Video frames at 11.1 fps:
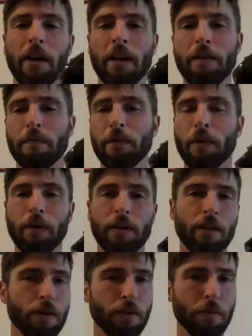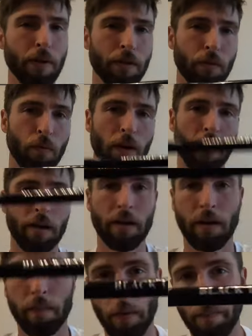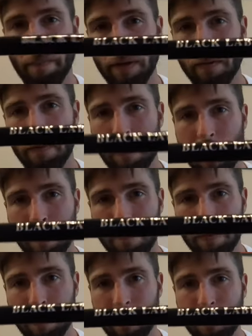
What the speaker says: If you are curious about the rod, I'm a big fan of it.